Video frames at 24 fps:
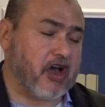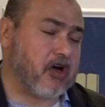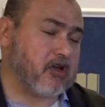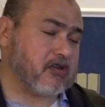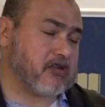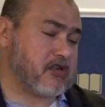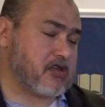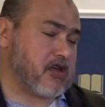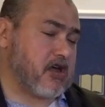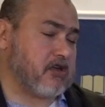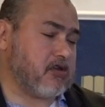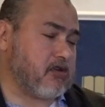
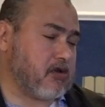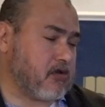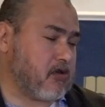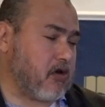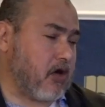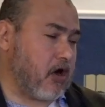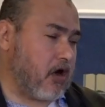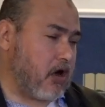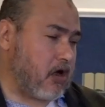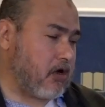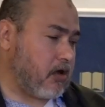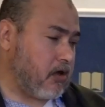outside the
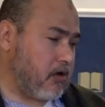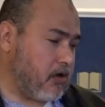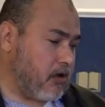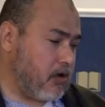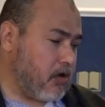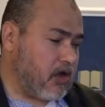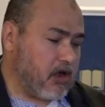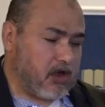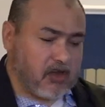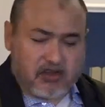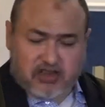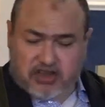car,
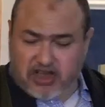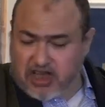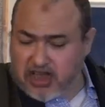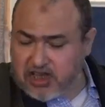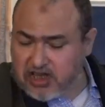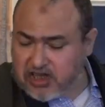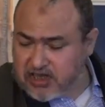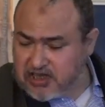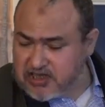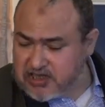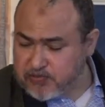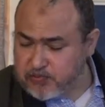
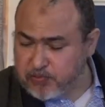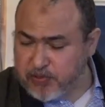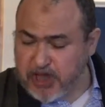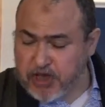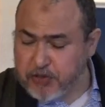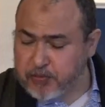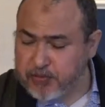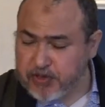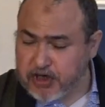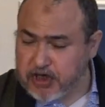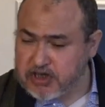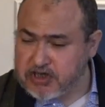take his
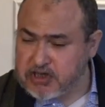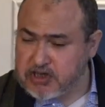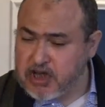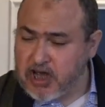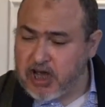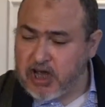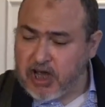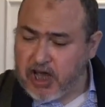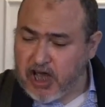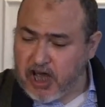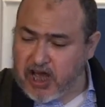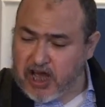papers,
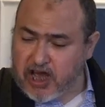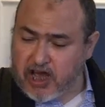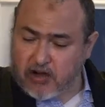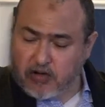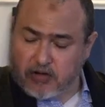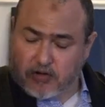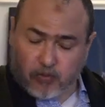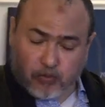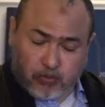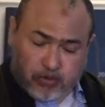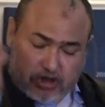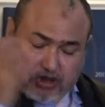
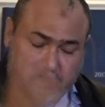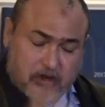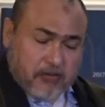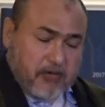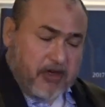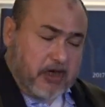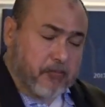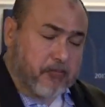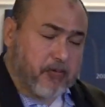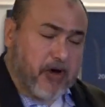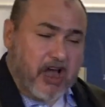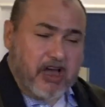and put them
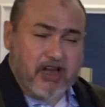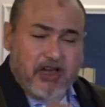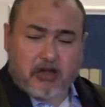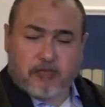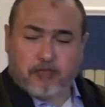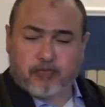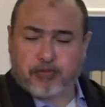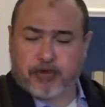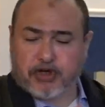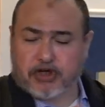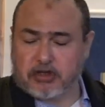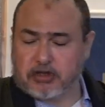in a pile
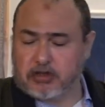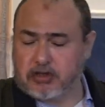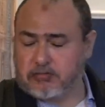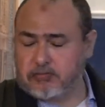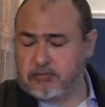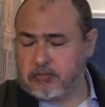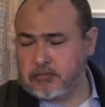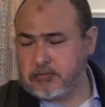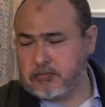and burn them.